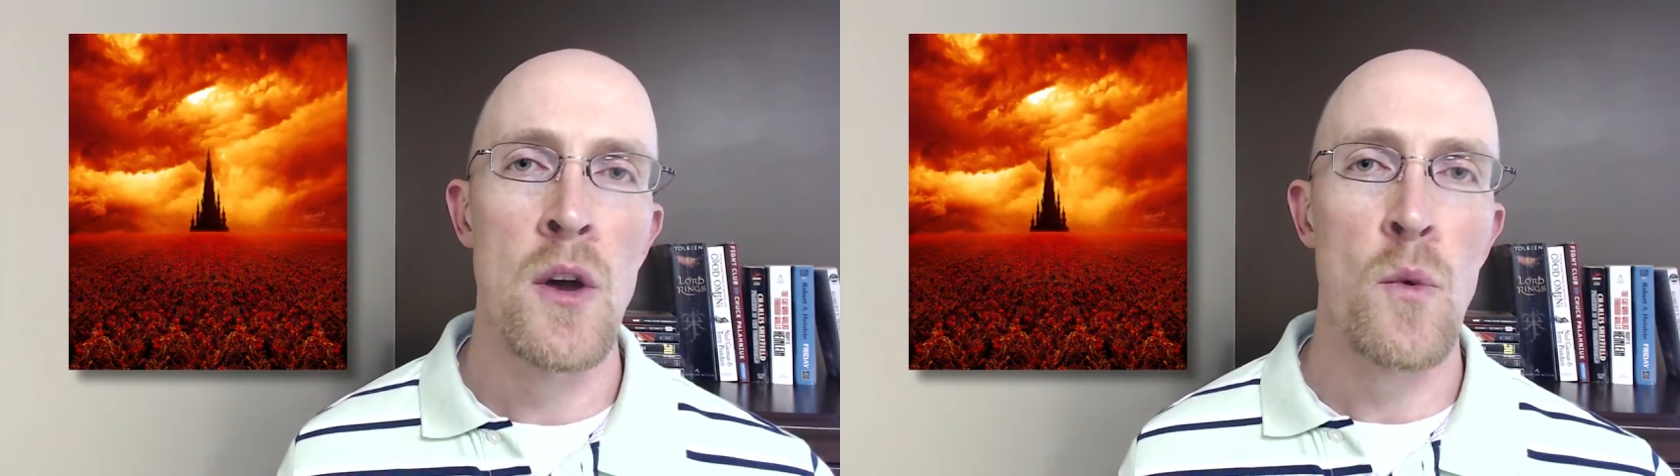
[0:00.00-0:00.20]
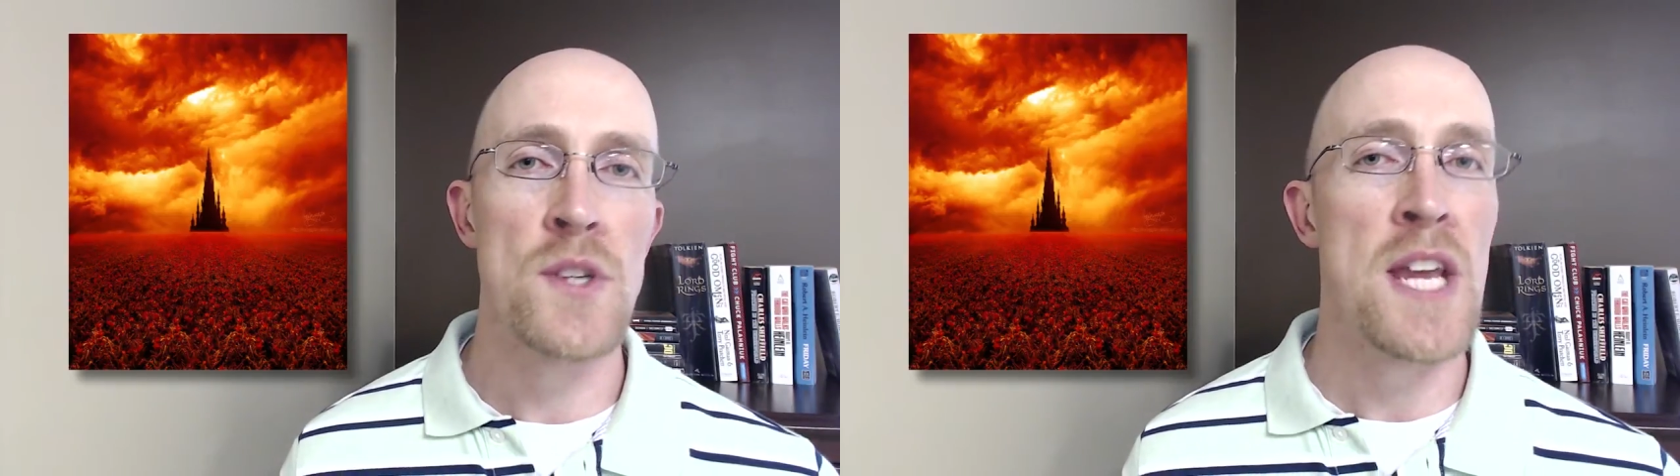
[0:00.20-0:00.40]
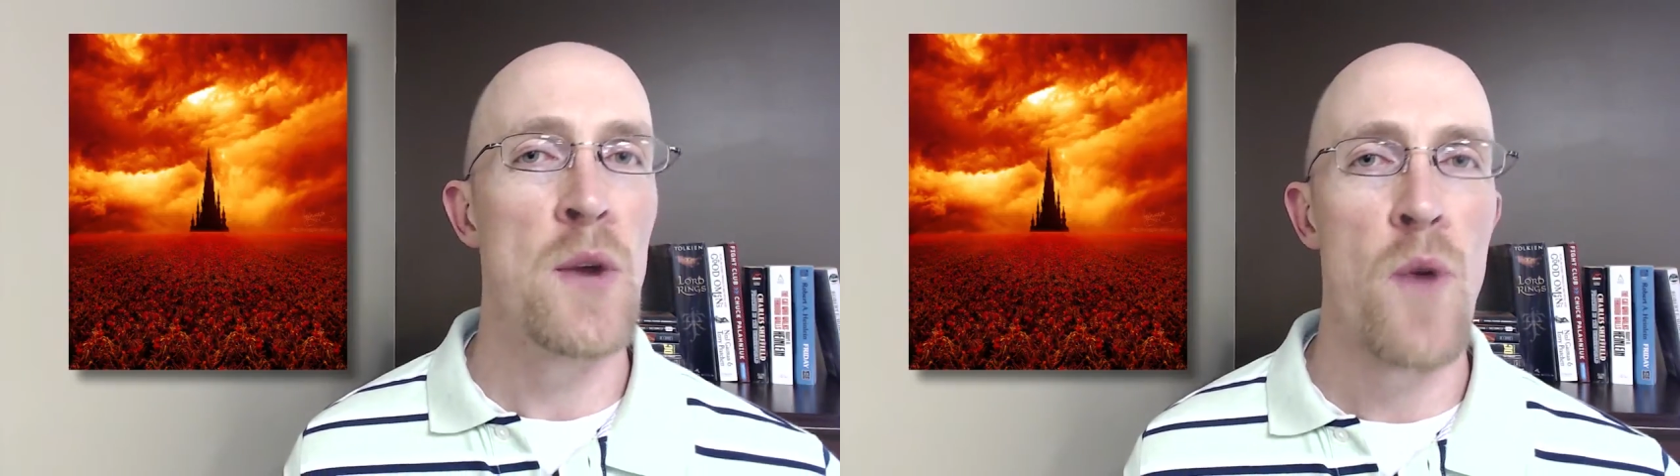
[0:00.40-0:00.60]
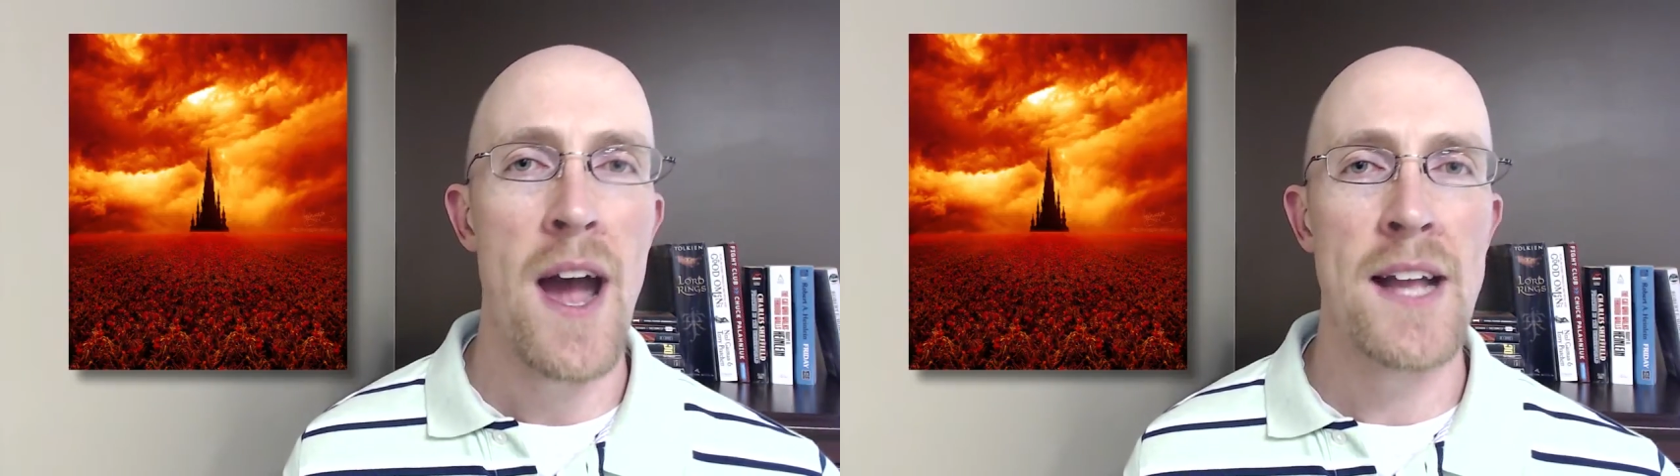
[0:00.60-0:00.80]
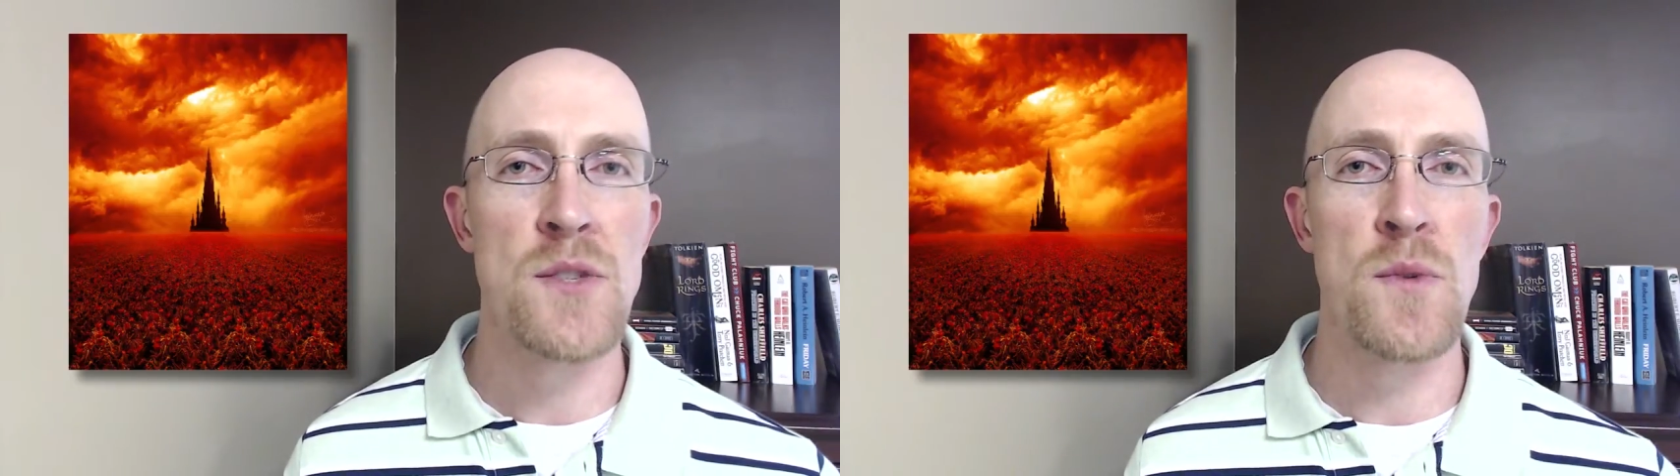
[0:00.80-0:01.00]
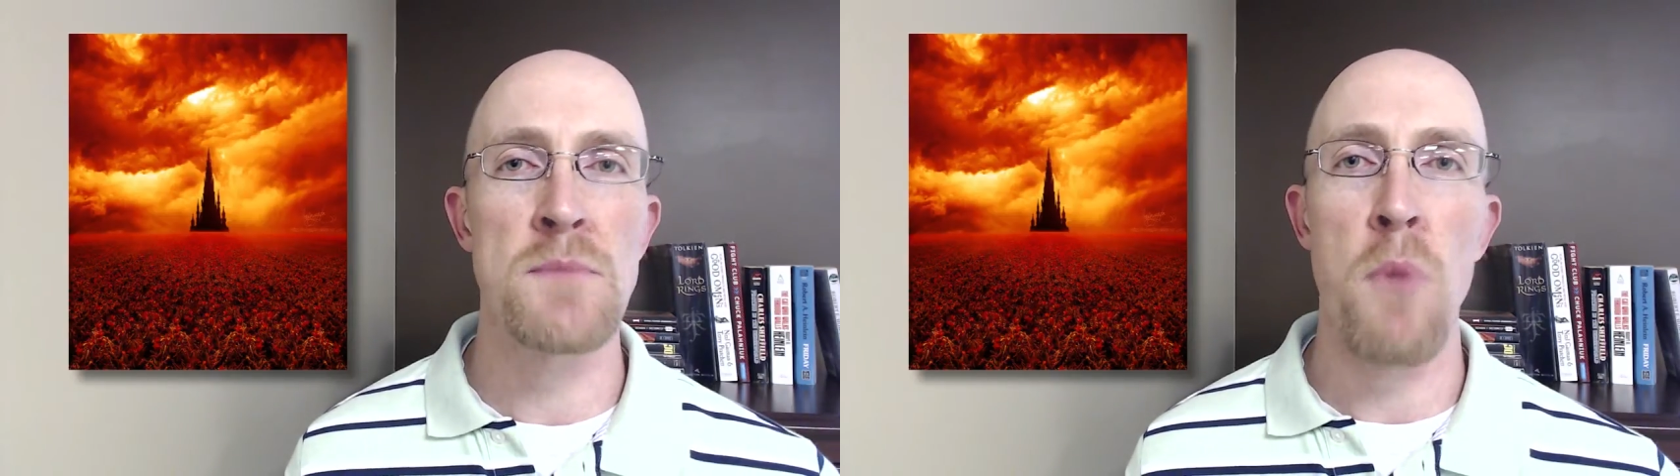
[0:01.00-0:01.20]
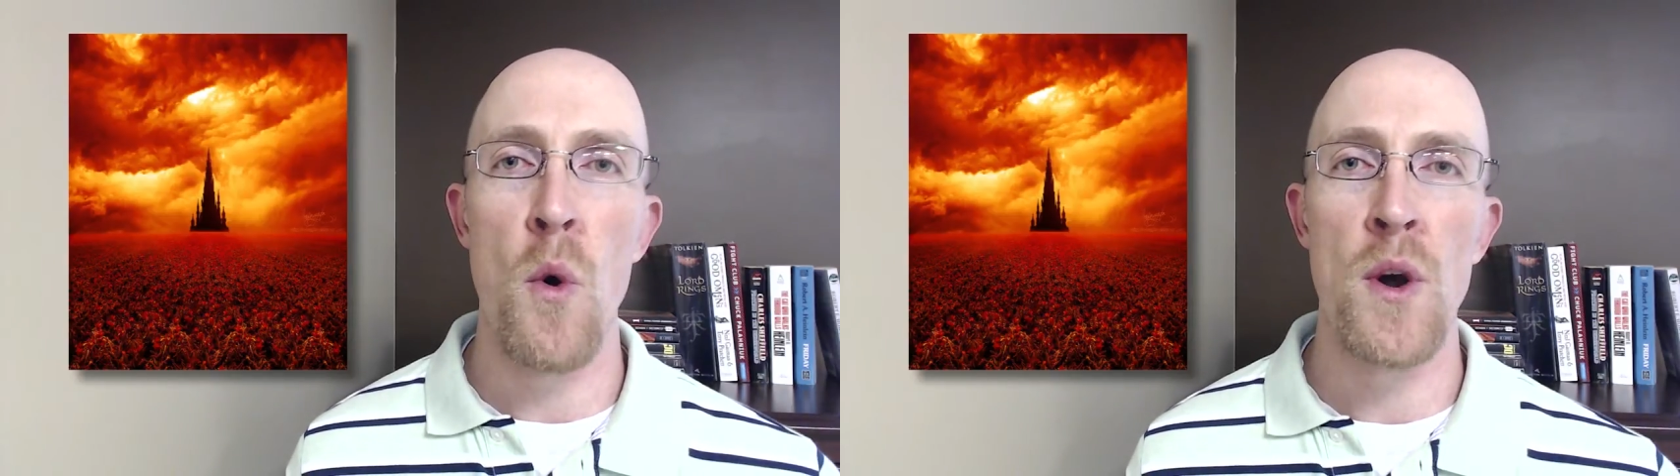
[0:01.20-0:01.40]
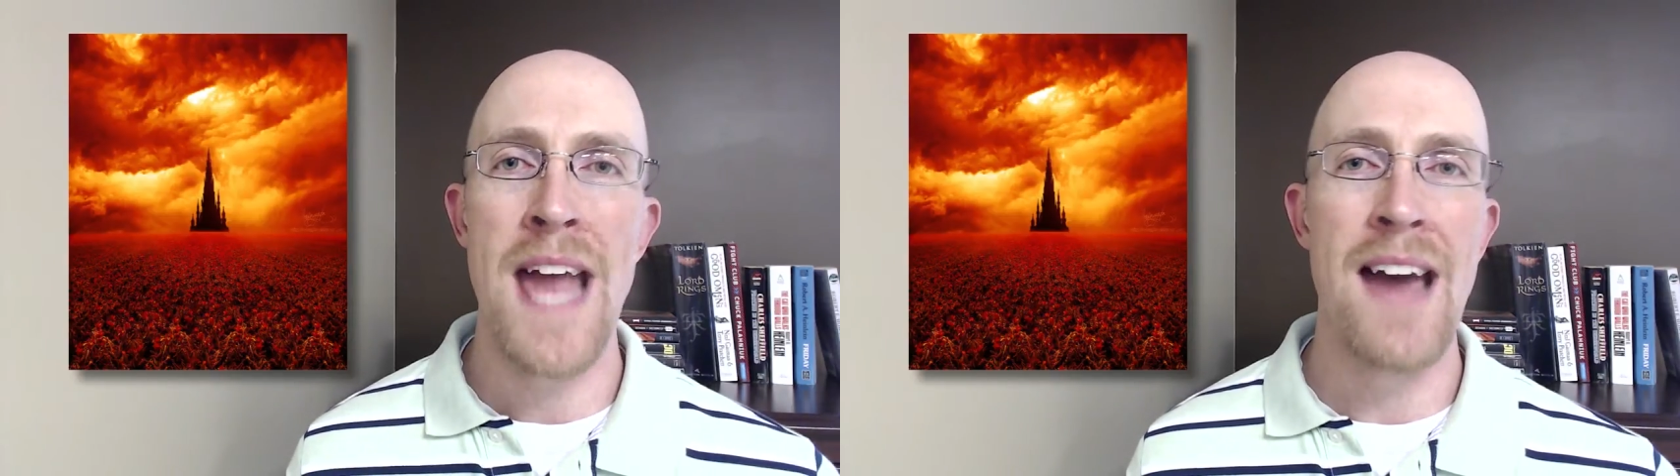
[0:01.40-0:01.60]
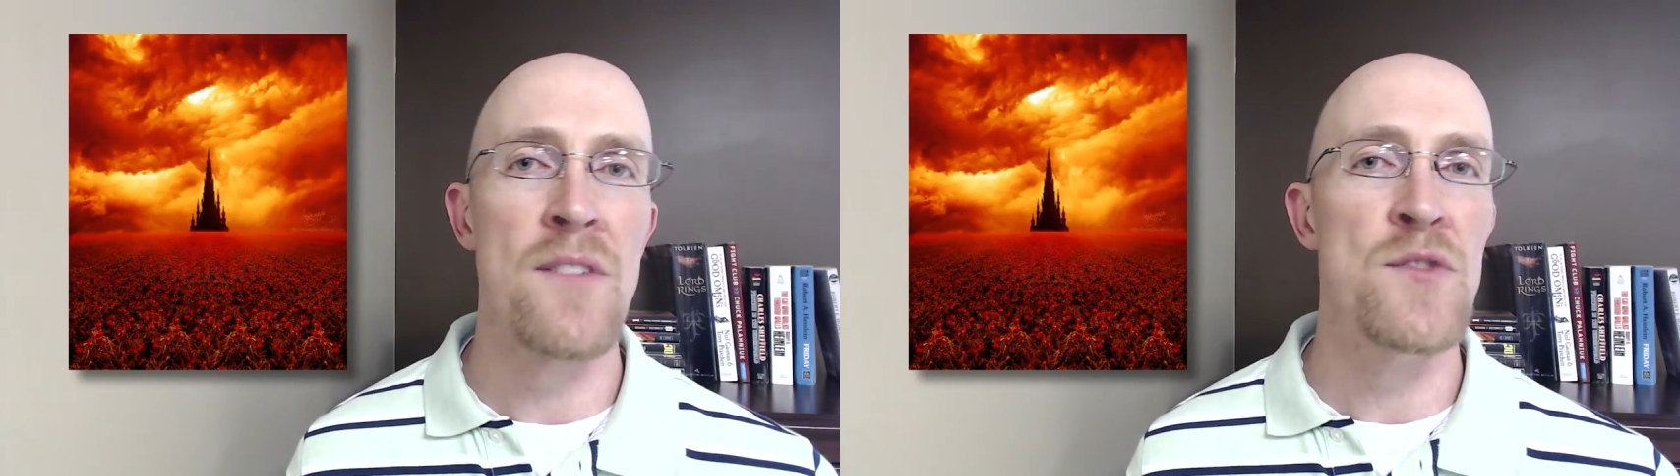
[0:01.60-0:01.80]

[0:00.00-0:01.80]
which he writes was born out of